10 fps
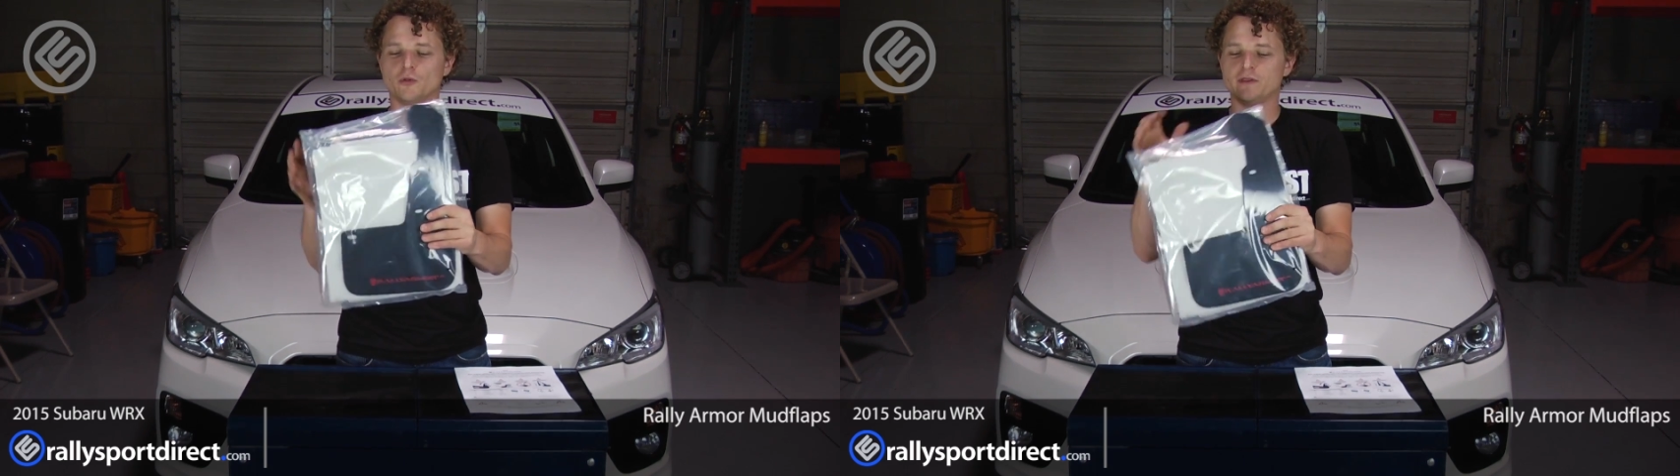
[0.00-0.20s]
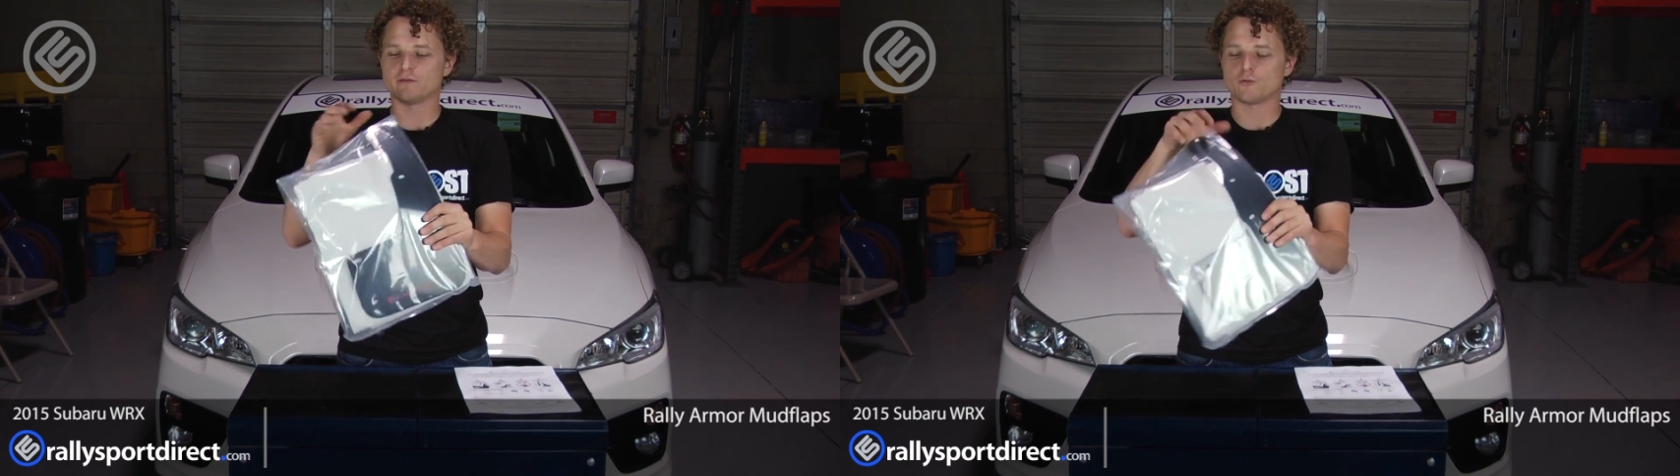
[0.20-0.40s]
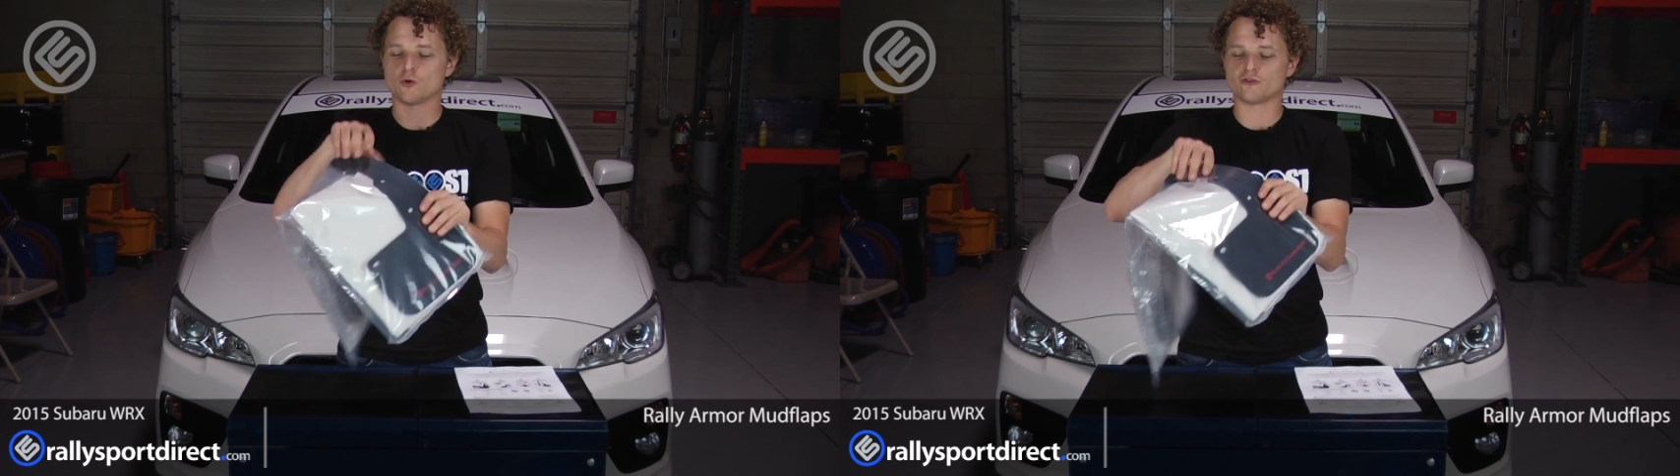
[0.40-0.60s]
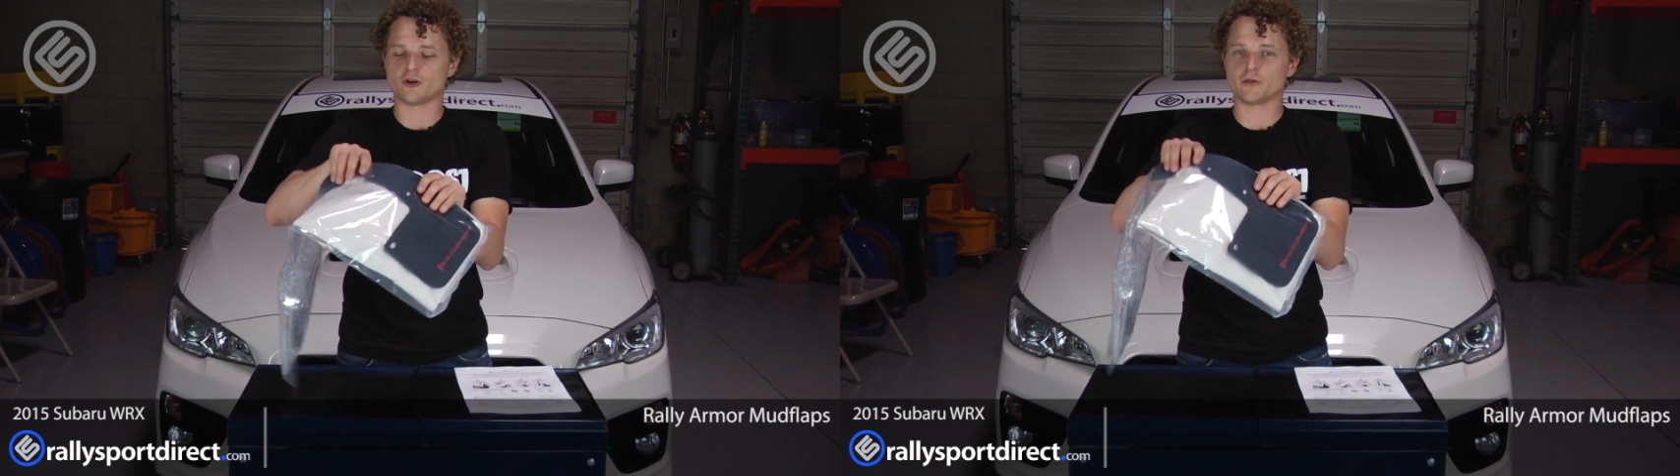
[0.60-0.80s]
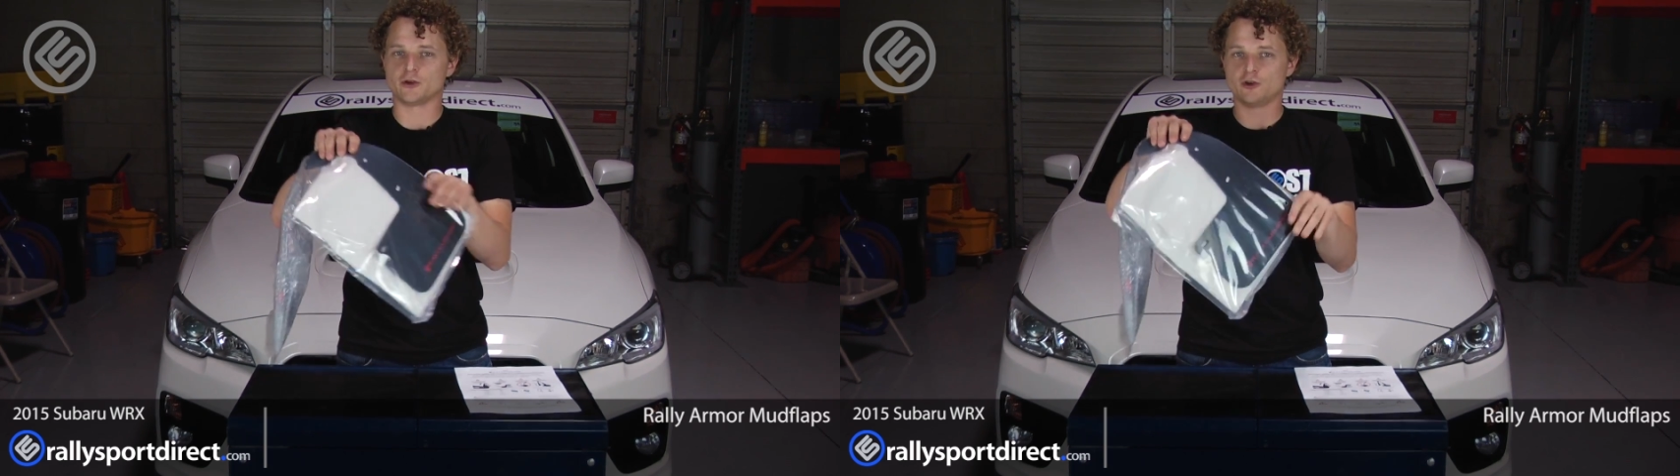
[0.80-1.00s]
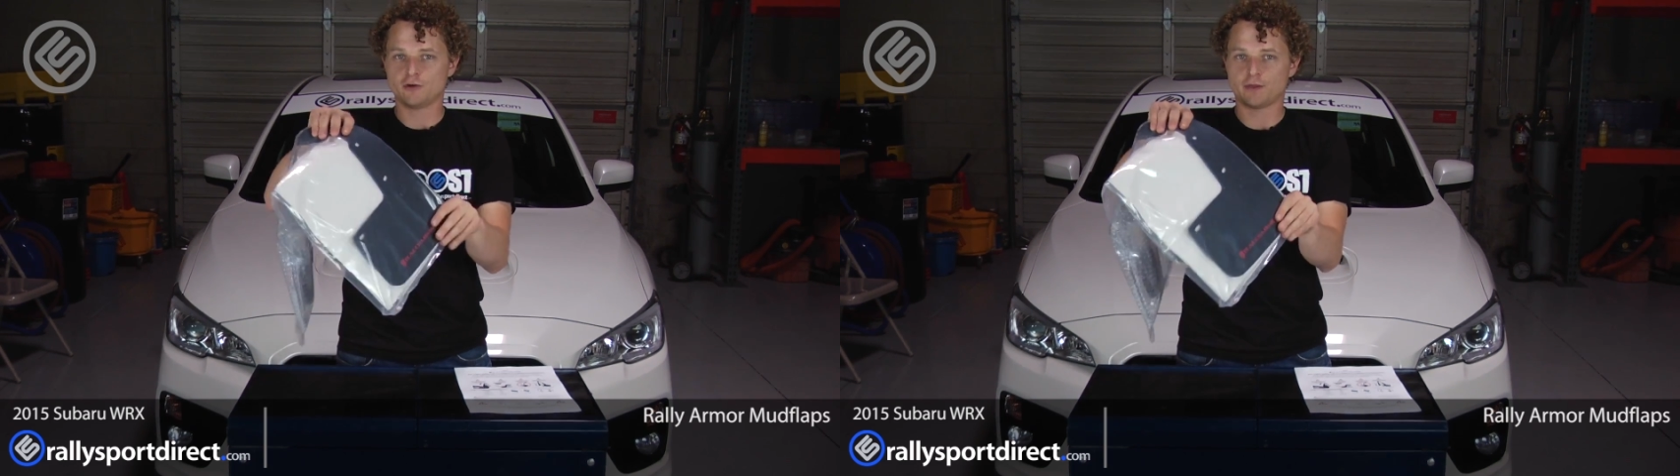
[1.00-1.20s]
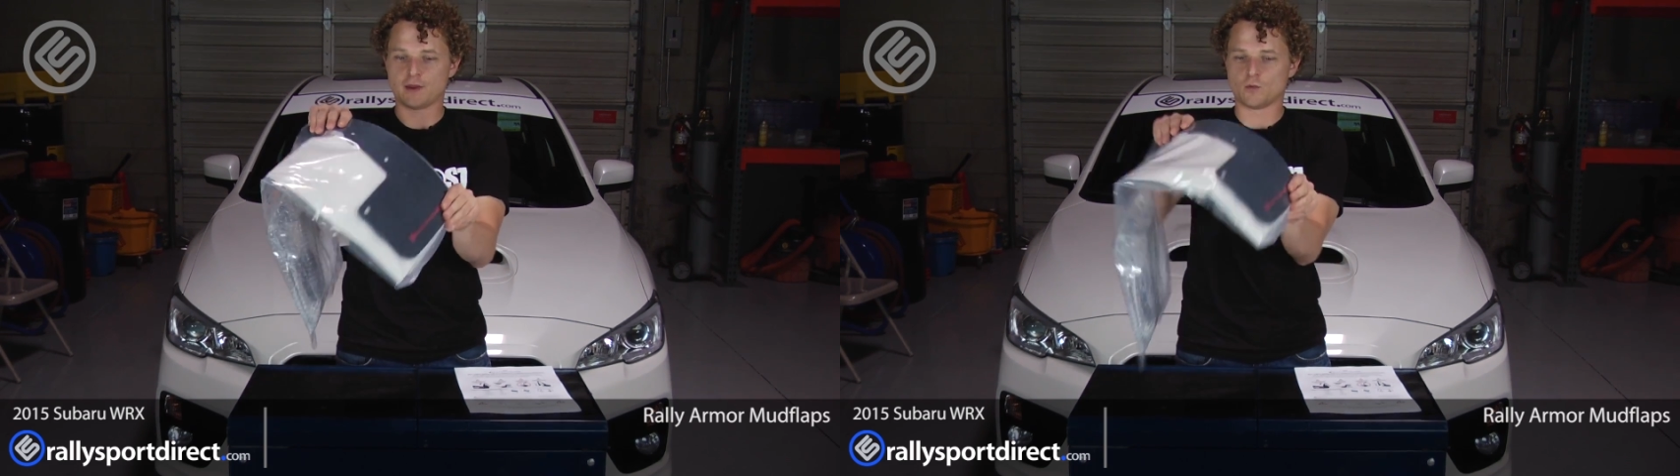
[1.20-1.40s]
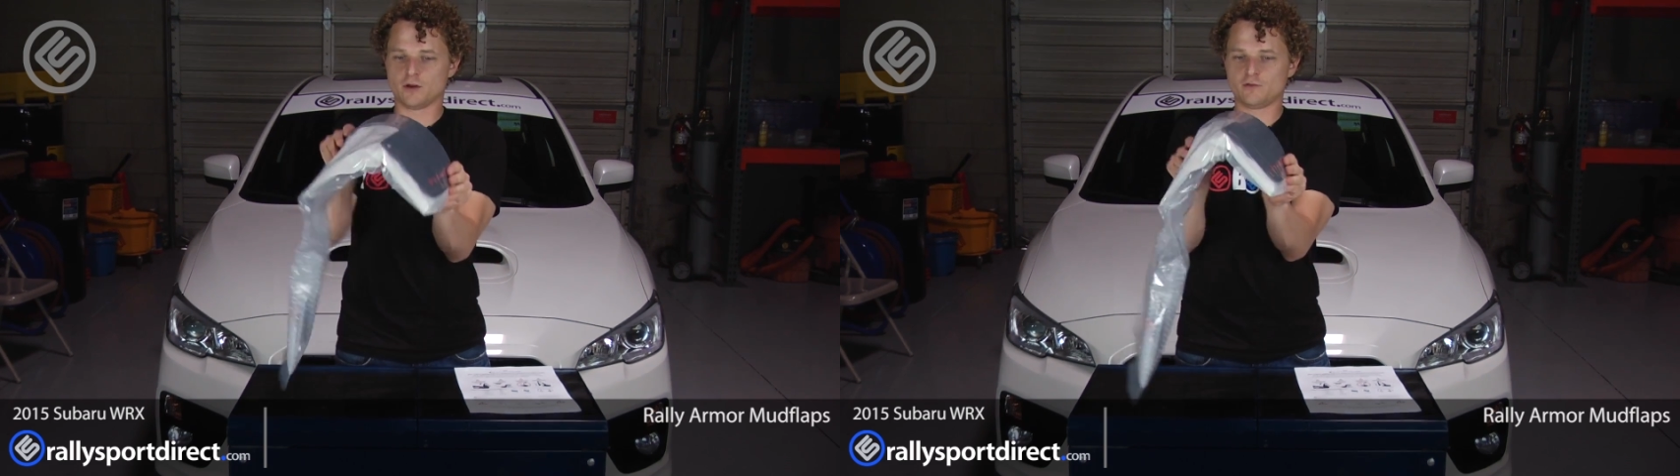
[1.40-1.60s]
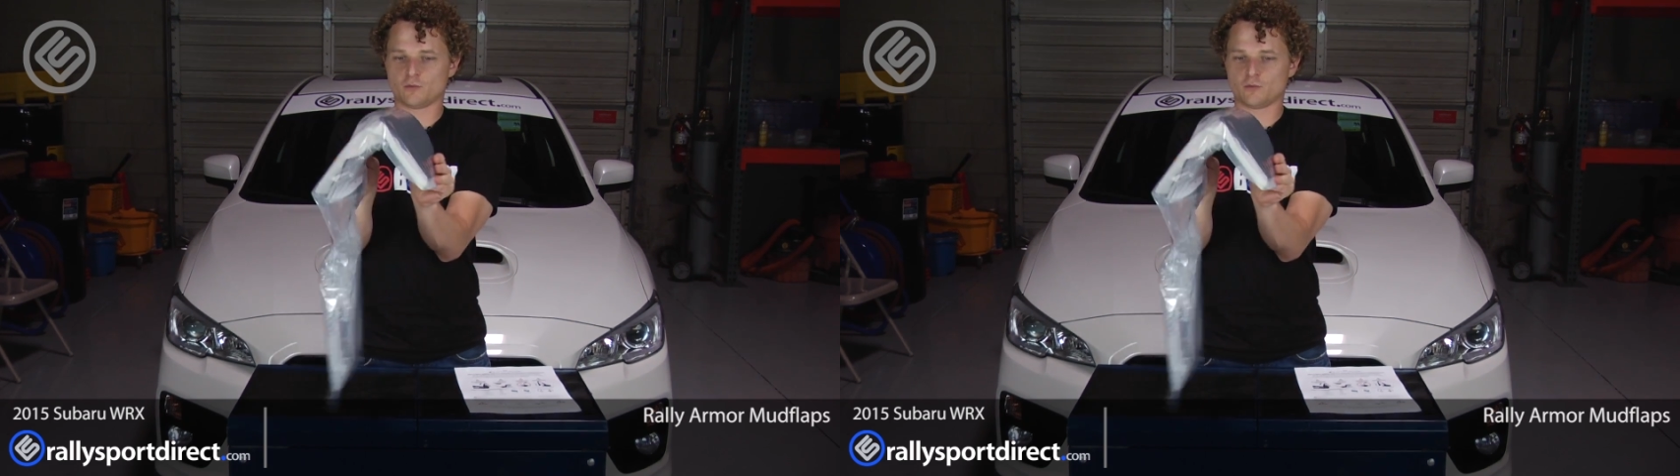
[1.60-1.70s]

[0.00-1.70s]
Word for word: These, of course, are their urethane ones,